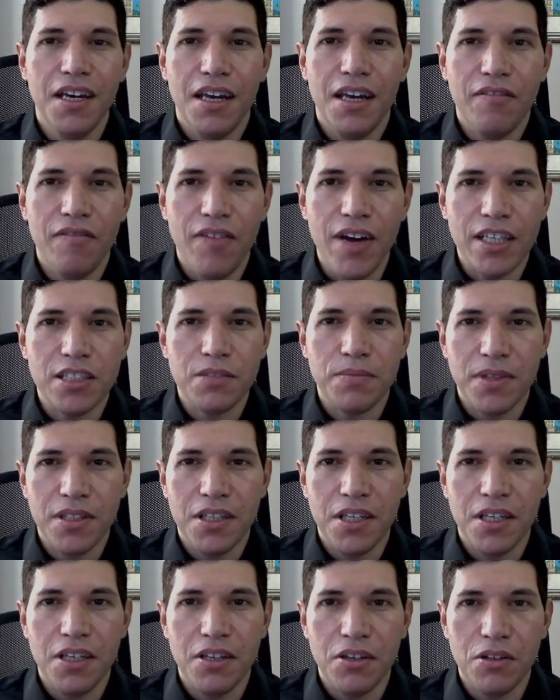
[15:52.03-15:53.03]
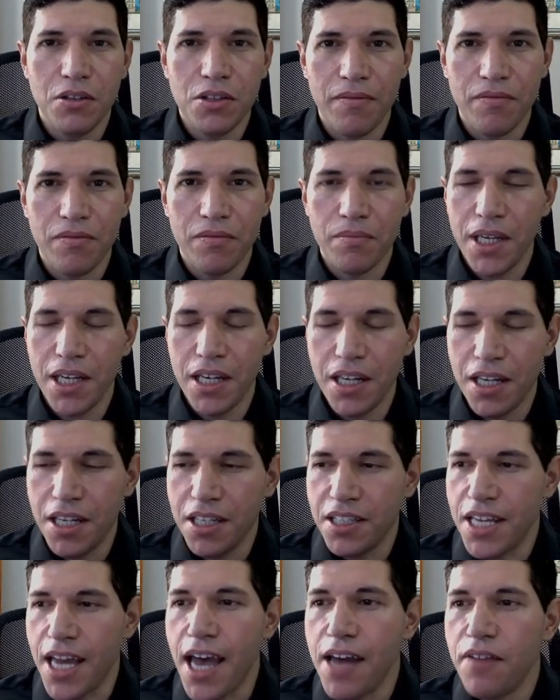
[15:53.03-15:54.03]
investment deals beginning
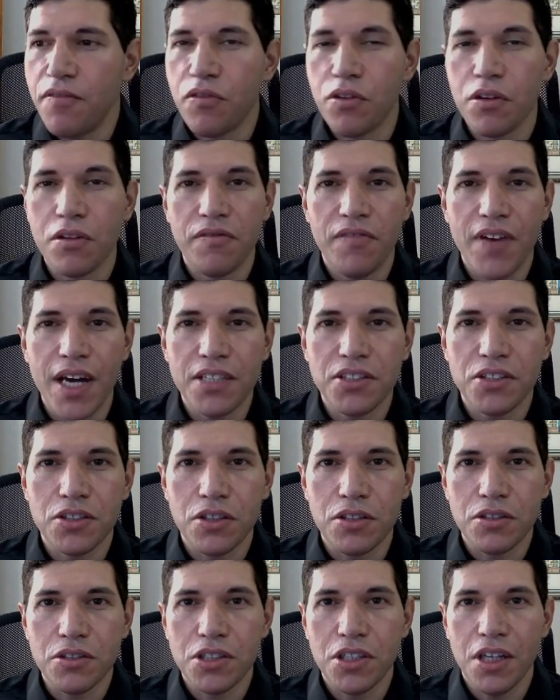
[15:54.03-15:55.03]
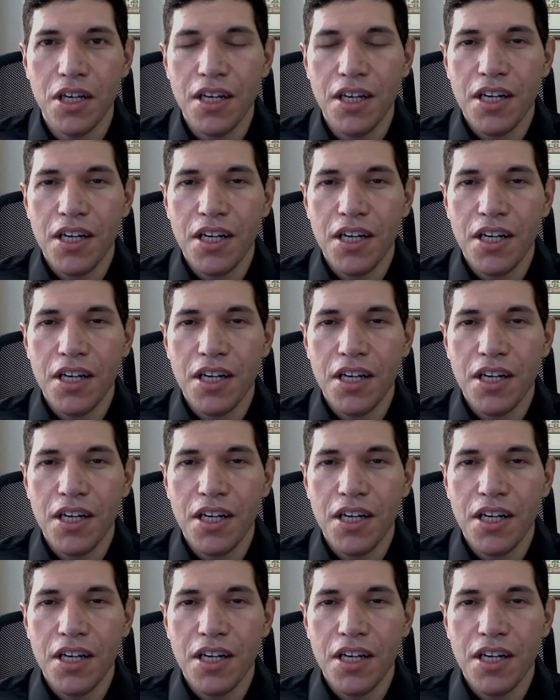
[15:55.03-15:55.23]
to end for investors.